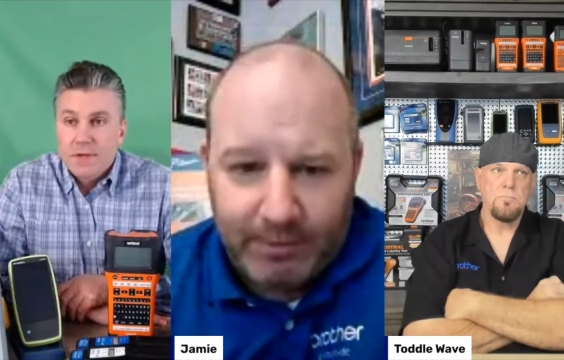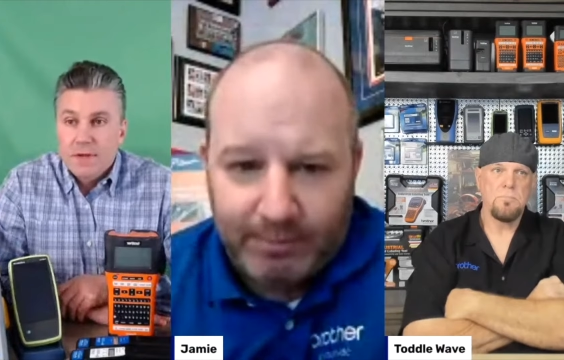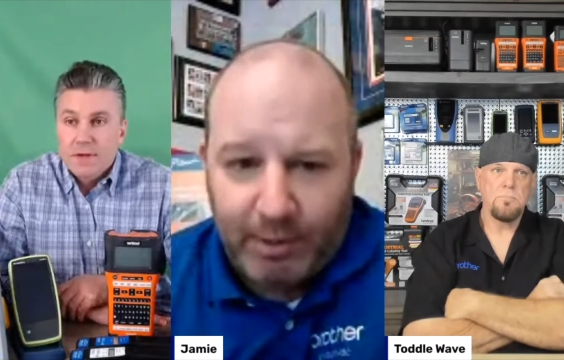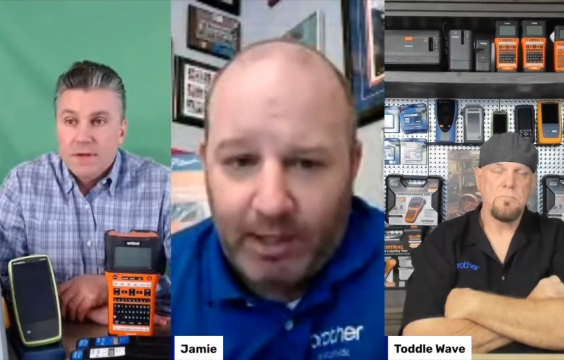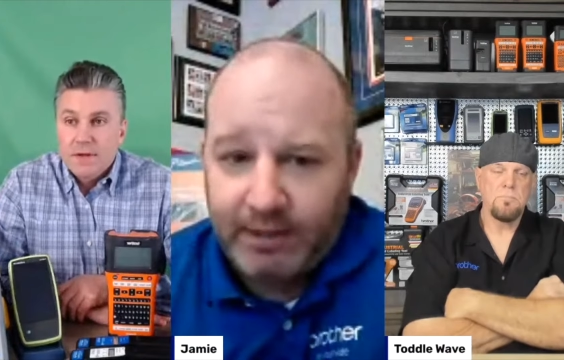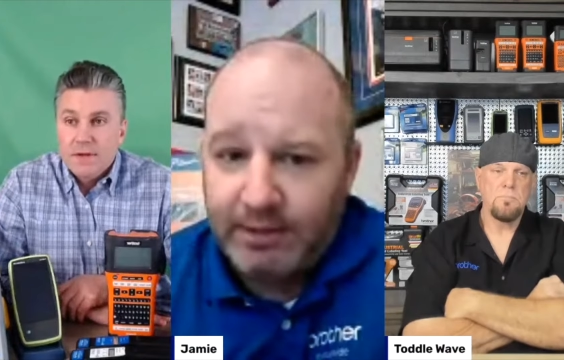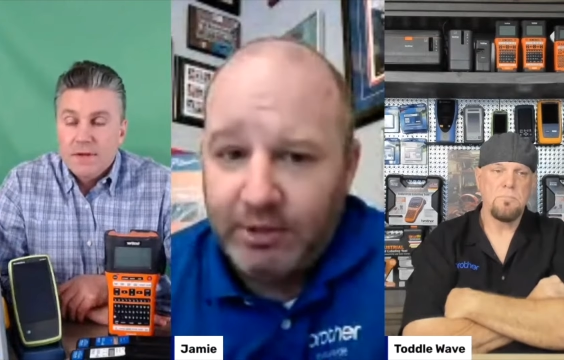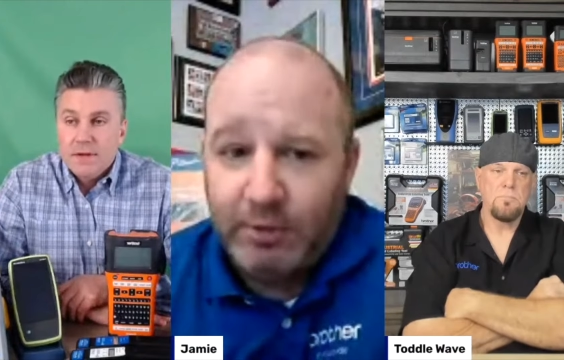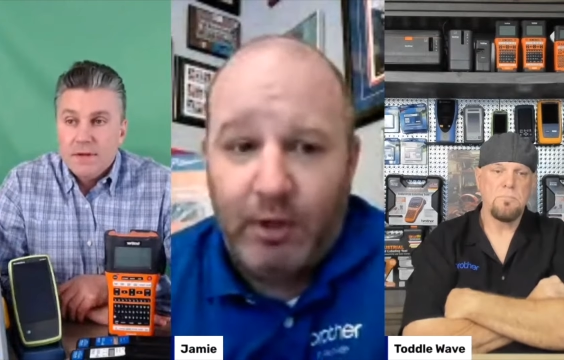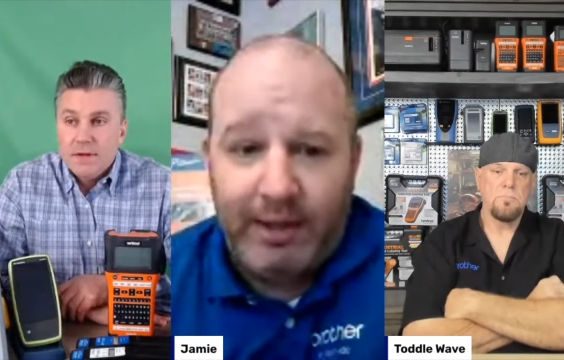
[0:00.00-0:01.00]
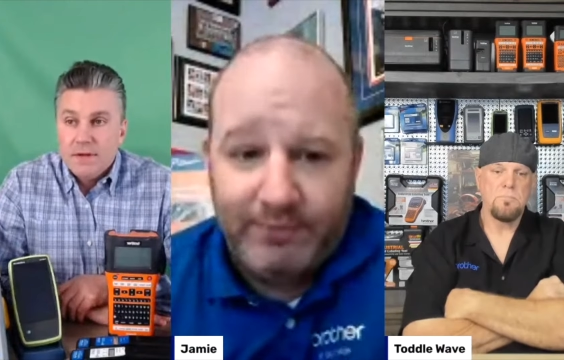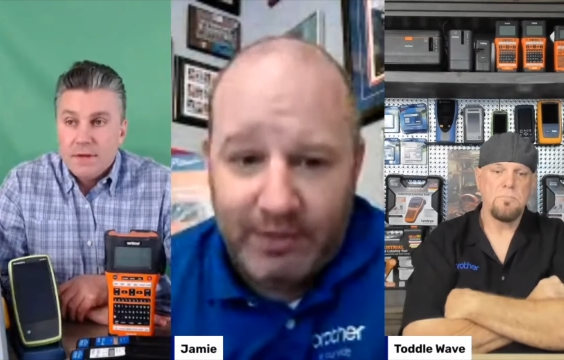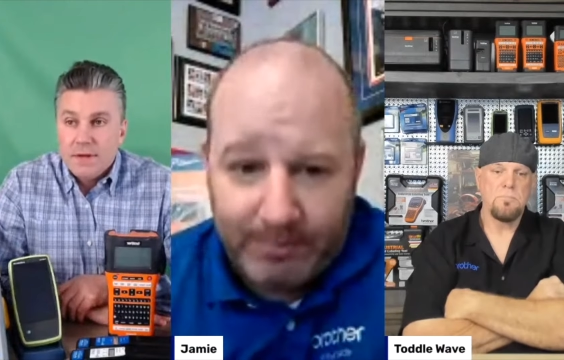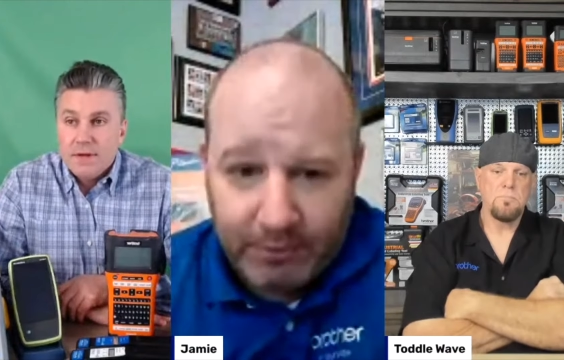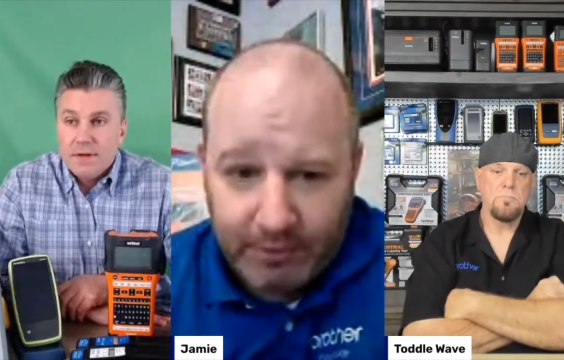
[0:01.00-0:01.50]
Speaker 1: and demo the product. And
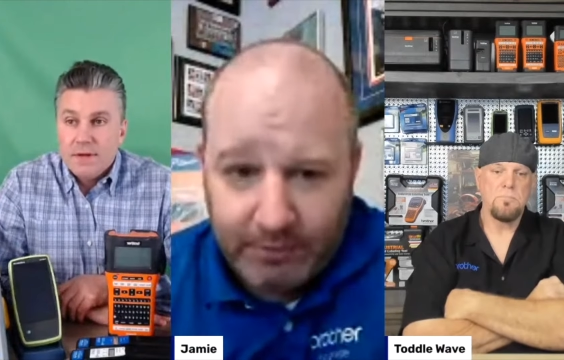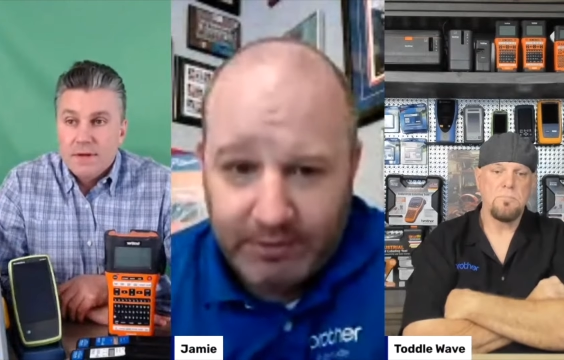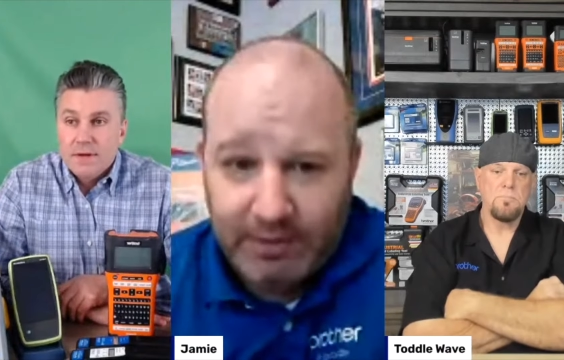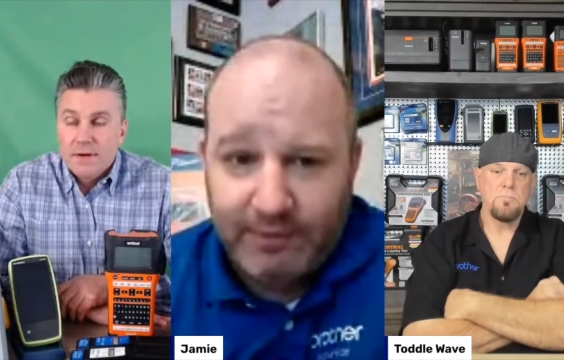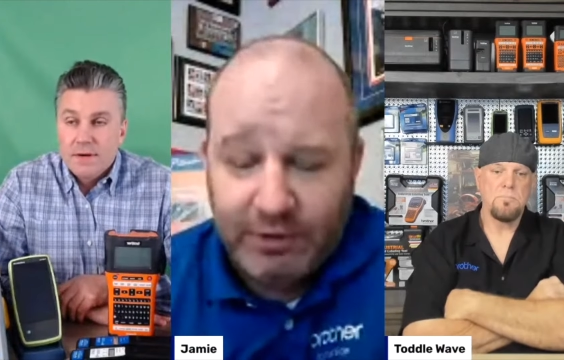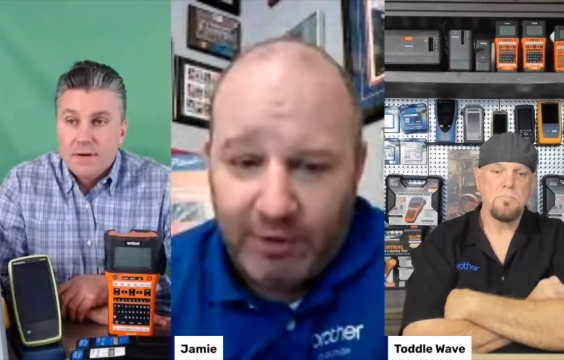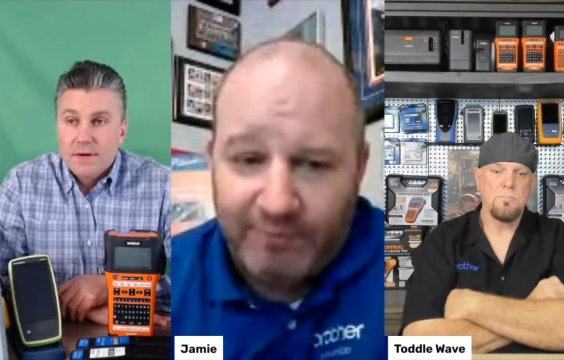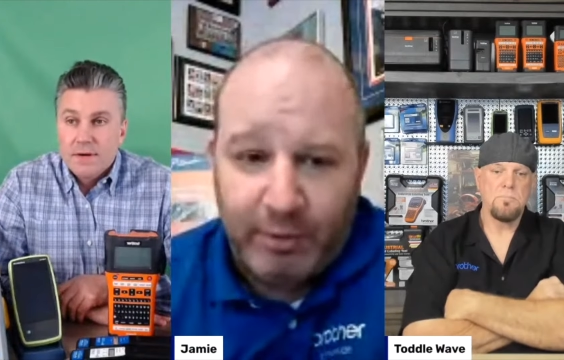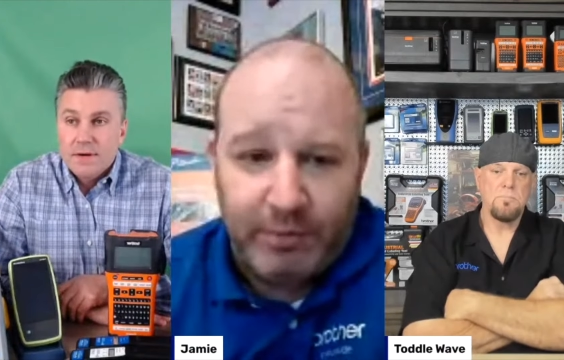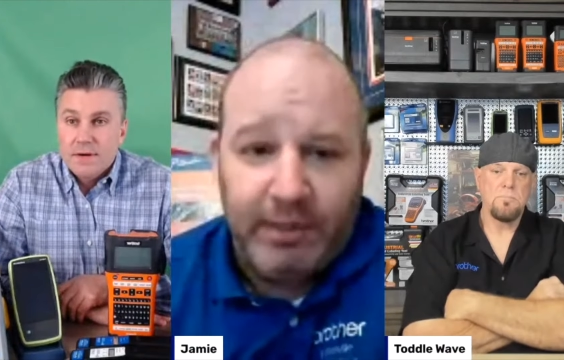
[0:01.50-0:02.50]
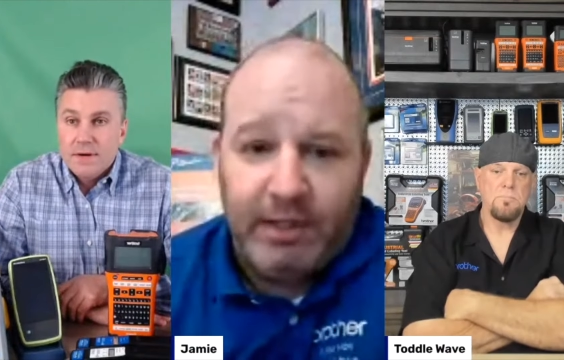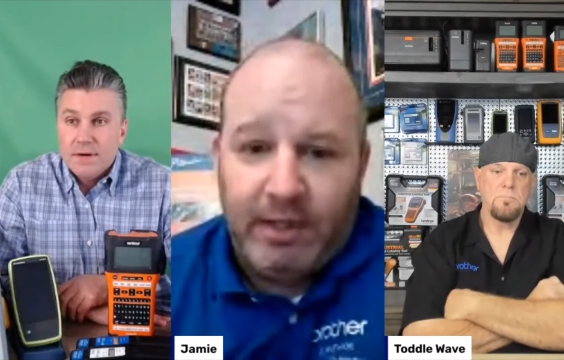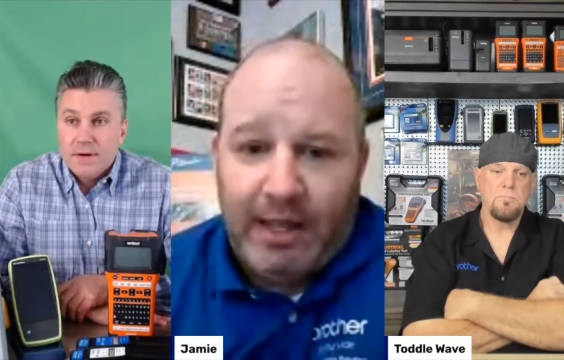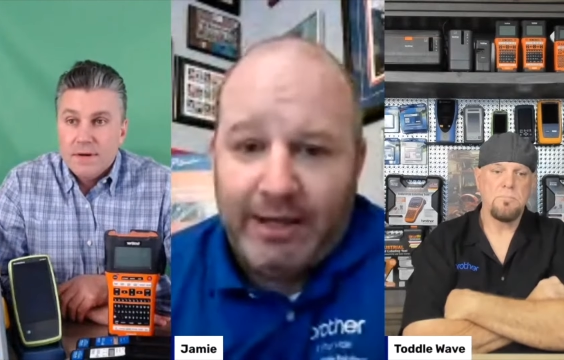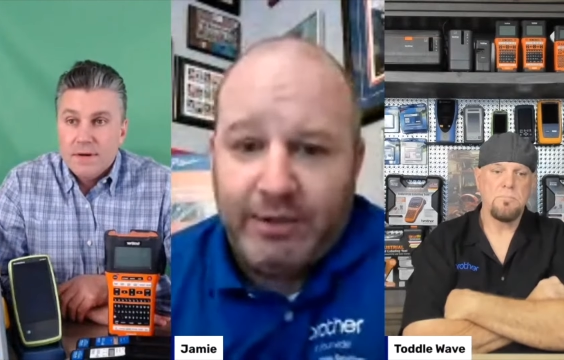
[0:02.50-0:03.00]
you all have demo units, even y'all have
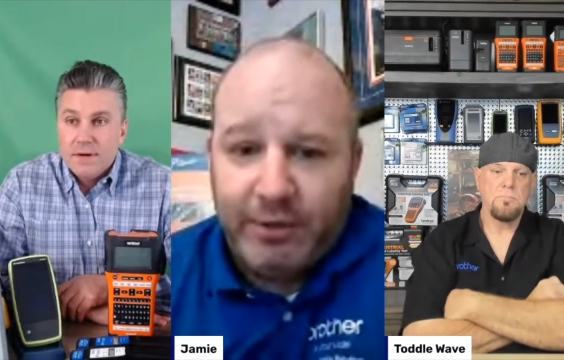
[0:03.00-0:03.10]
pulled